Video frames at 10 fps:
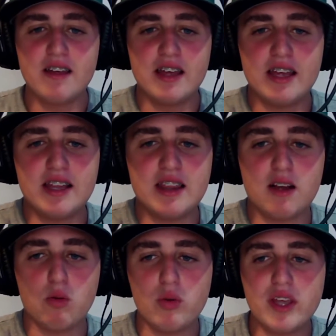in their
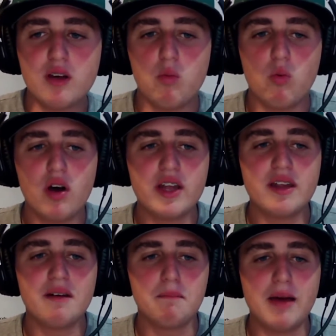Week 1
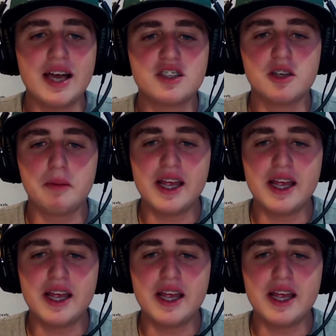matchup,